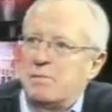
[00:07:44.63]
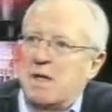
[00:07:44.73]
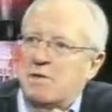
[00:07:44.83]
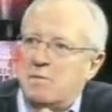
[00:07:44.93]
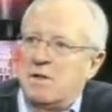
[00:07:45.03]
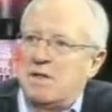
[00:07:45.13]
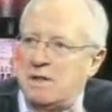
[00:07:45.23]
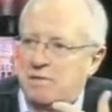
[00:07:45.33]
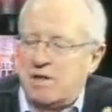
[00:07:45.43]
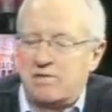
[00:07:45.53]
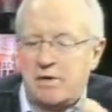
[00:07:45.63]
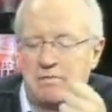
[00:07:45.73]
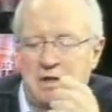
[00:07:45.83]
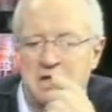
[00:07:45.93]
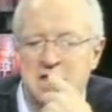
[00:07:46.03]
of Mecca and Medina and his
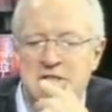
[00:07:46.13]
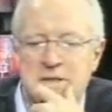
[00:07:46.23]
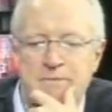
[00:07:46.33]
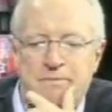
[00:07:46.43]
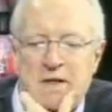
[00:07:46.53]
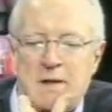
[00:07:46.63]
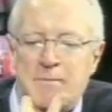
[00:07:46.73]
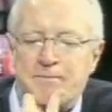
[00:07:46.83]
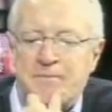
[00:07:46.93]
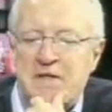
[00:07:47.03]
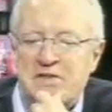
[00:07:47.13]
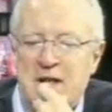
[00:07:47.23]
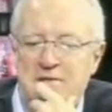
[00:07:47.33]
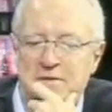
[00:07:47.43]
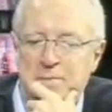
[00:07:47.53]
own religious
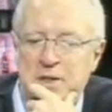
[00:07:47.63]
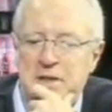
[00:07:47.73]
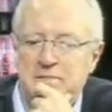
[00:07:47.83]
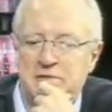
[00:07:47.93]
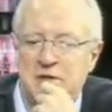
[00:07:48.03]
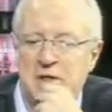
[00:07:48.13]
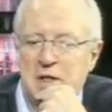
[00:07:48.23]
Salafi beliefs.